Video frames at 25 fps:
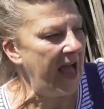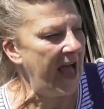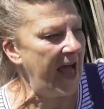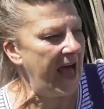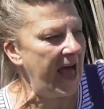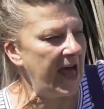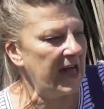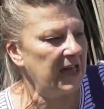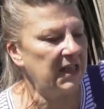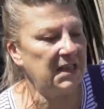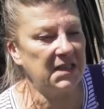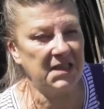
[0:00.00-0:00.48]

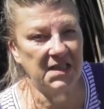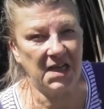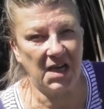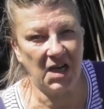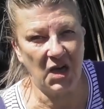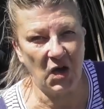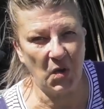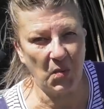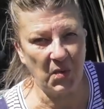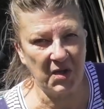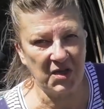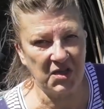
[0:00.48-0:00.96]

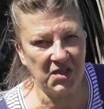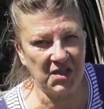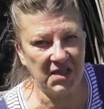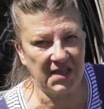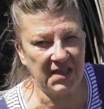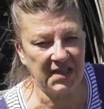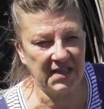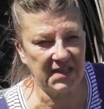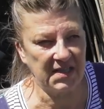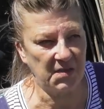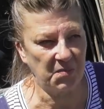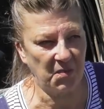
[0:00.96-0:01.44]
Helda, which
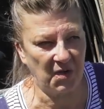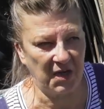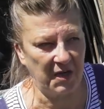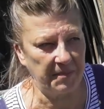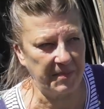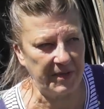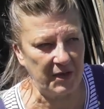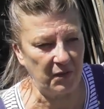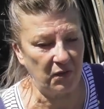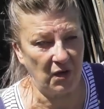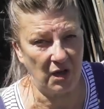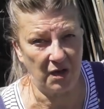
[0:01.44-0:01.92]
is one
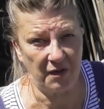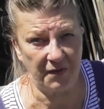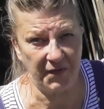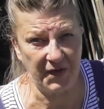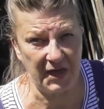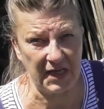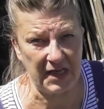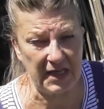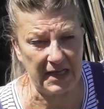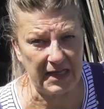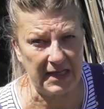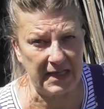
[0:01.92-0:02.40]
I've been growing for
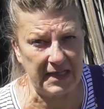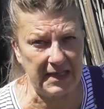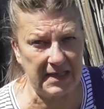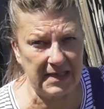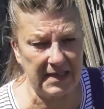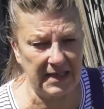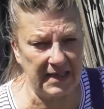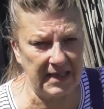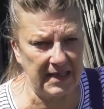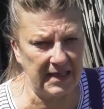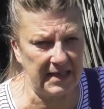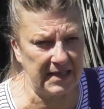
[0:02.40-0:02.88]

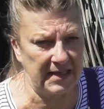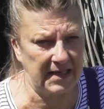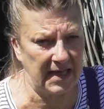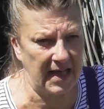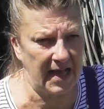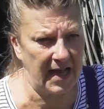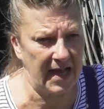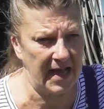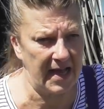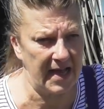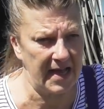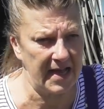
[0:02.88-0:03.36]
years, it's
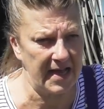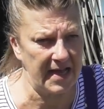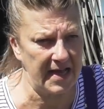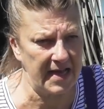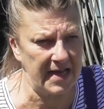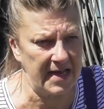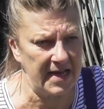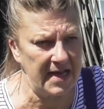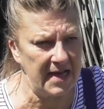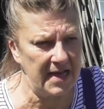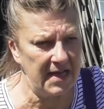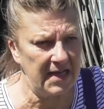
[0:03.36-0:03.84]

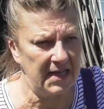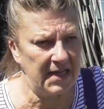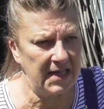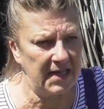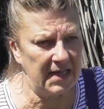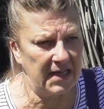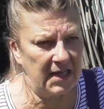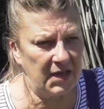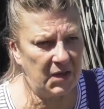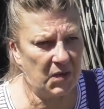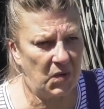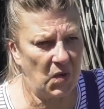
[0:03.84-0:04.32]
a
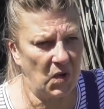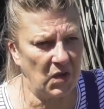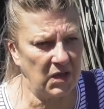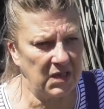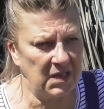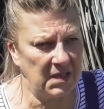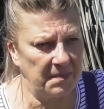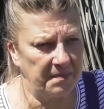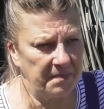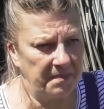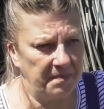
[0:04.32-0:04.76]
cross